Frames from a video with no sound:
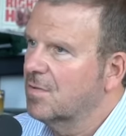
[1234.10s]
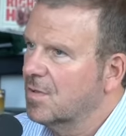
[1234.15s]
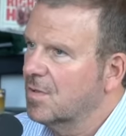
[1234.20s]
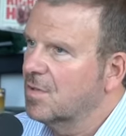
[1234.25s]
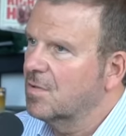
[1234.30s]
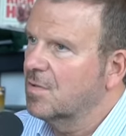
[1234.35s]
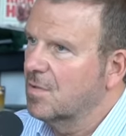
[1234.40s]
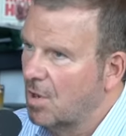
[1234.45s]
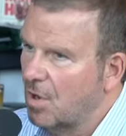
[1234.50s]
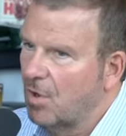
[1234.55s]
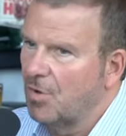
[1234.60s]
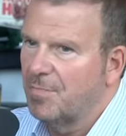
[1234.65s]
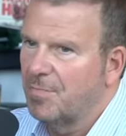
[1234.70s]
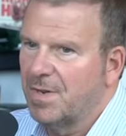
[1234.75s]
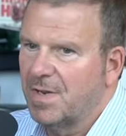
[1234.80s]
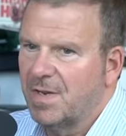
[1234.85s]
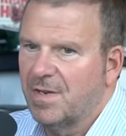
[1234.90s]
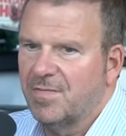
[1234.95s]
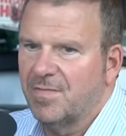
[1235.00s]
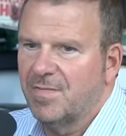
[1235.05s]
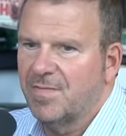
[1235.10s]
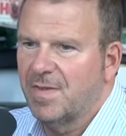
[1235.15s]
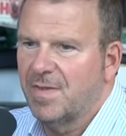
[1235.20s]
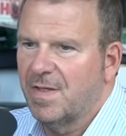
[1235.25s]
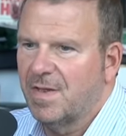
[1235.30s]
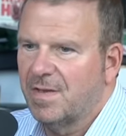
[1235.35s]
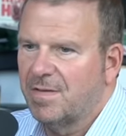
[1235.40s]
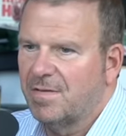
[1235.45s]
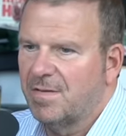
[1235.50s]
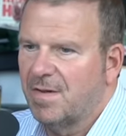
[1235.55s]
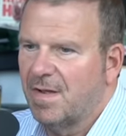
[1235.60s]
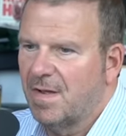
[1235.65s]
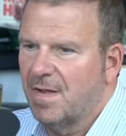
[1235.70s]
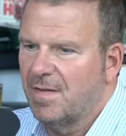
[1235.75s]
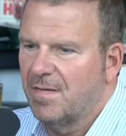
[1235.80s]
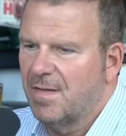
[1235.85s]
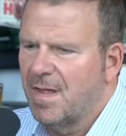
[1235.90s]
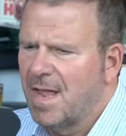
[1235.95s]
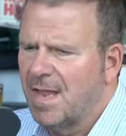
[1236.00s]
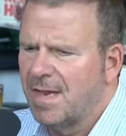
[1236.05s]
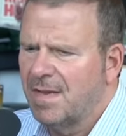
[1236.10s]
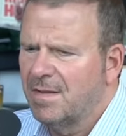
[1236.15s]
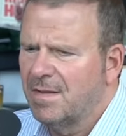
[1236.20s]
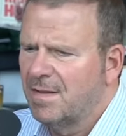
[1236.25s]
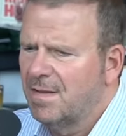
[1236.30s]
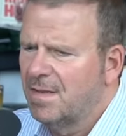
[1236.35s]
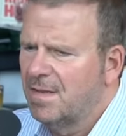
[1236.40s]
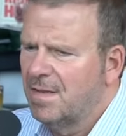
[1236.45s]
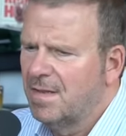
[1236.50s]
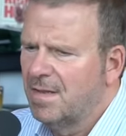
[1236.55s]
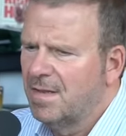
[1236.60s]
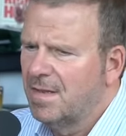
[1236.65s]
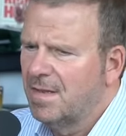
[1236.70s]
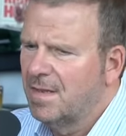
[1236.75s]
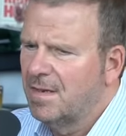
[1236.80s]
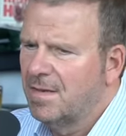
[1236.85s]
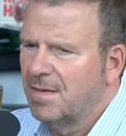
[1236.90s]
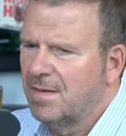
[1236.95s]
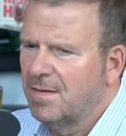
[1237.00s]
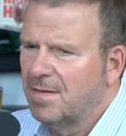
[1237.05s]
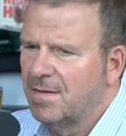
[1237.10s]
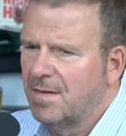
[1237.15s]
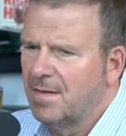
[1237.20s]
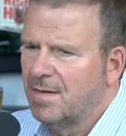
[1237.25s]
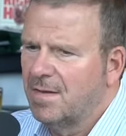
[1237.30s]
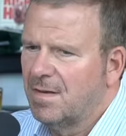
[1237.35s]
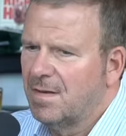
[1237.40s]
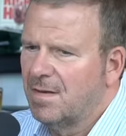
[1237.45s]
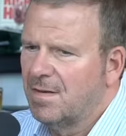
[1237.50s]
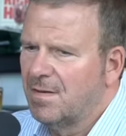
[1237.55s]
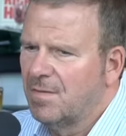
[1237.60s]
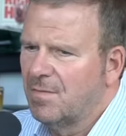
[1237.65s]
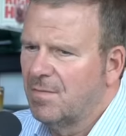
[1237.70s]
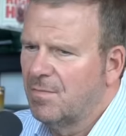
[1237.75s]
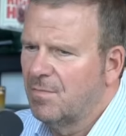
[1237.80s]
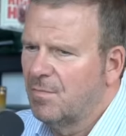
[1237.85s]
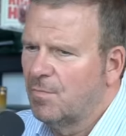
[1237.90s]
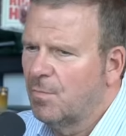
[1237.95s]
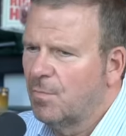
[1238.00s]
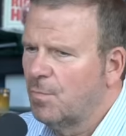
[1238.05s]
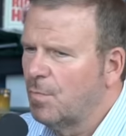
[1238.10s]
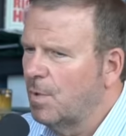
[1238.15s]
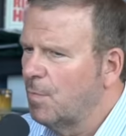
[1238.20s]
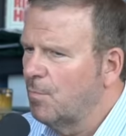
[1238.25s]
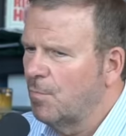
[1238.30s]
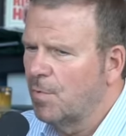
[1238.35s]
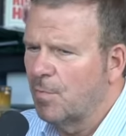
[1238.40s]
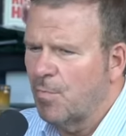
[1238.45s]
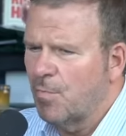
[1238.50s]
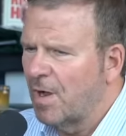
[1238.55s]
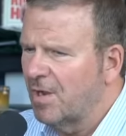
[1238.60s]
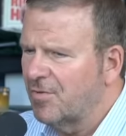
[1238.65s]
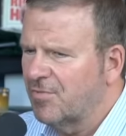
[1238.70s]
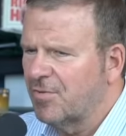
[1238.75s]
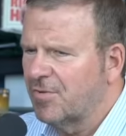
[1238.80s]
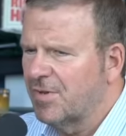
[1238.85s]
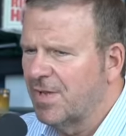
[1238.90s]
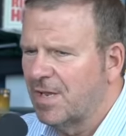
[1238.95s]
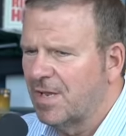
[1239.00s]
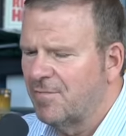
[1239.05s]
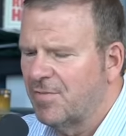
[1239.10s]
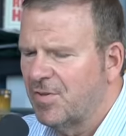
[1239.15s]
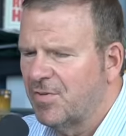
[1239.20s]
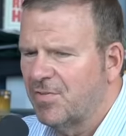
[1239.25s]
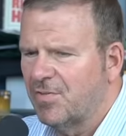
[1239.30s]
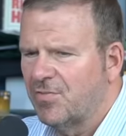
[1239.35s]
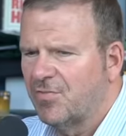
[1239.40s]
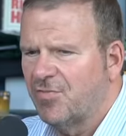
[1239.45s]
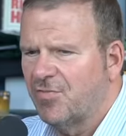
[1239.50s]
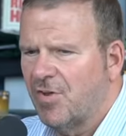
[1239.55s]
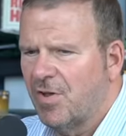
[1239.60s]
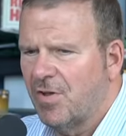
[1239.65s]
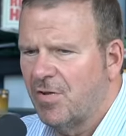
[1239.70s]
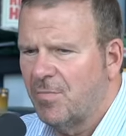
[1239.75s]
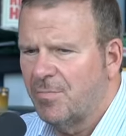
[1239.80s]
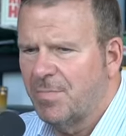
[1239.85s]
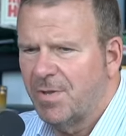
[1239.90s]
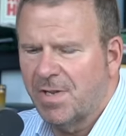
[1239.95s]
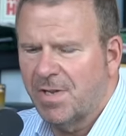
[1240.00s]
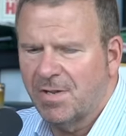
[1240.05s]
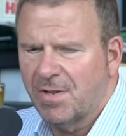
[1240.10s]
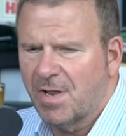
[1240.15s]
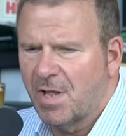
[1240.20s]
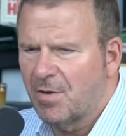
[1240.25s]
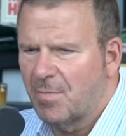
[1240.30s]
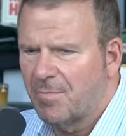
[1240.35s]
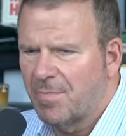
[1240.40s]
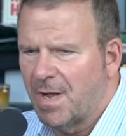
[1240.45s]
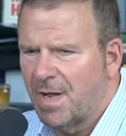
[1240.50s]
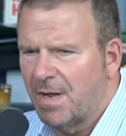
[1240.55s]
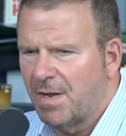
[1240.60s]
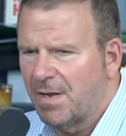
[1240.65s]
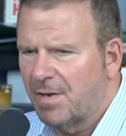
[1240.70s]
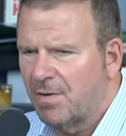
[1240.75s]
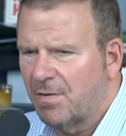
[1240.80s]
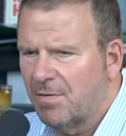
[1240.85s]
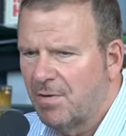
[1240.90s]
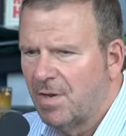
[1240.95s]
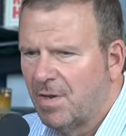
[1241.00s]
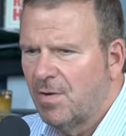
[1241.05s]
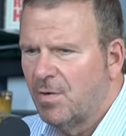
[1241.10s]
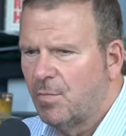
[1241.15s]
called me and said, uh, "Hey, and we we watch your television show, Billion Dollar Buyer.